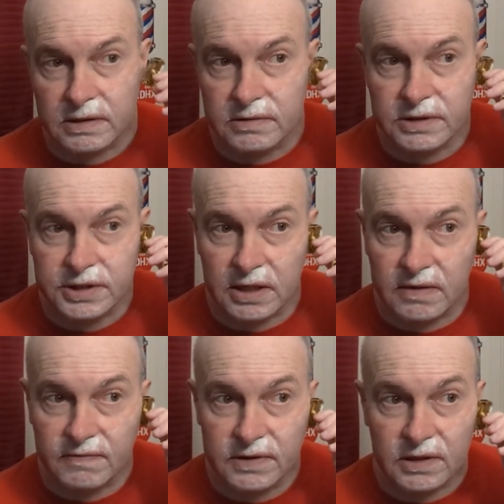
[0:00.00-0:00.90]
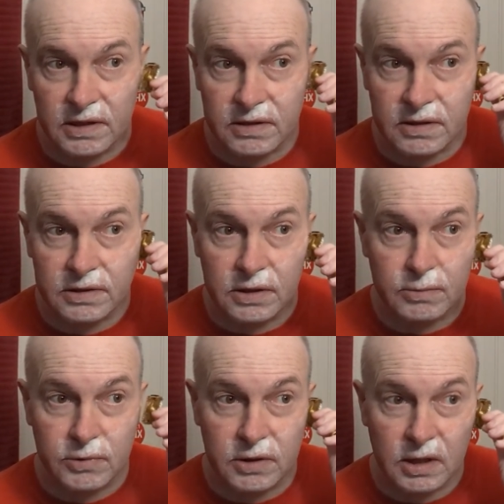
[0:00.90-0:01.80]
to shave until I heard
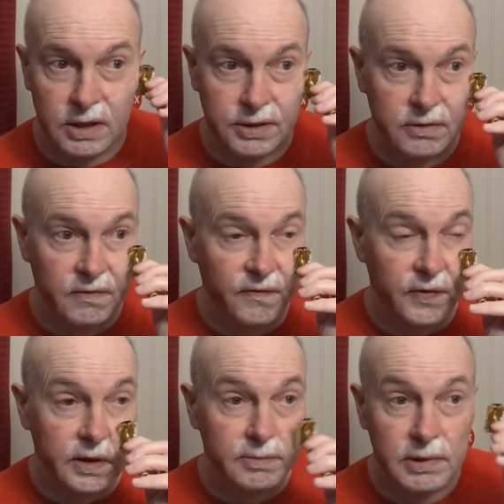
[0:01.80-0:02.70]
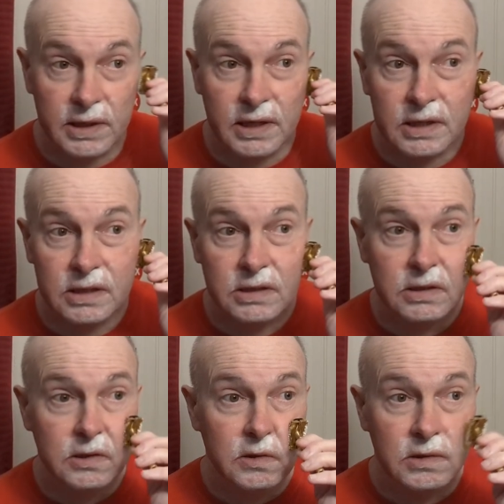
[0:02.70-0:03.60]
no more audio feedback.
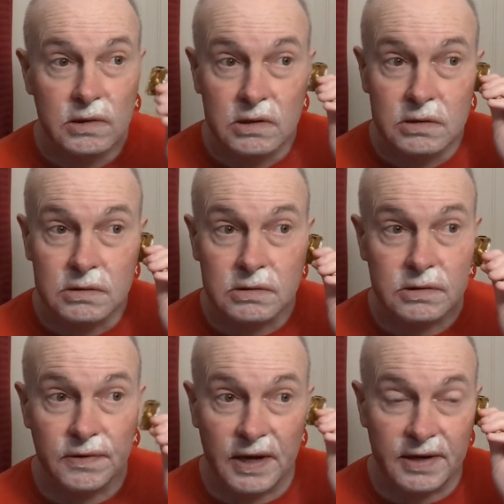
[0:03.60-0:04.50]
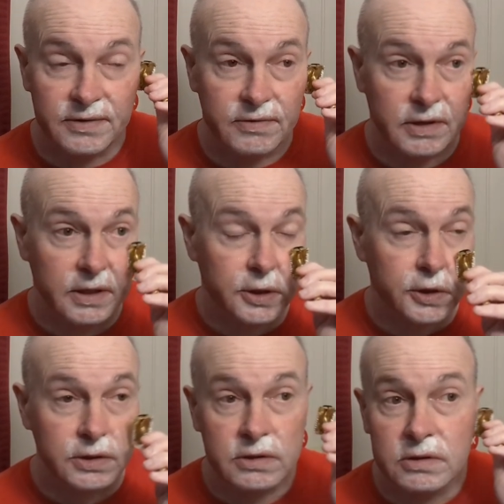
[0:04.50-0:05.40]
in that
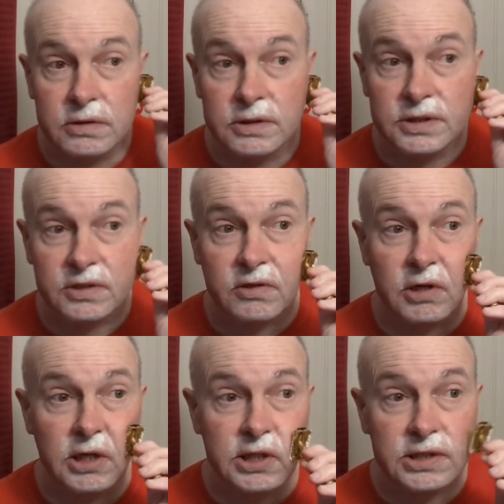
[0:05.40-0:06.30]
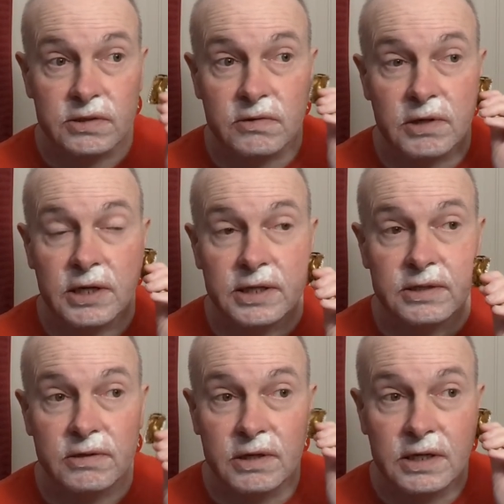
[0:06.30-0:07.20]
direction, this across the
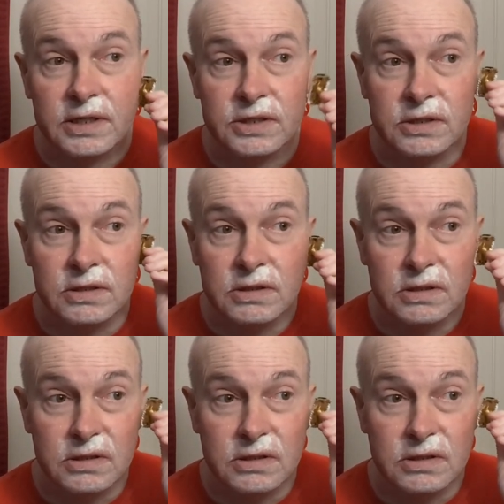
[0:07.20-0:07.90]
grain direction.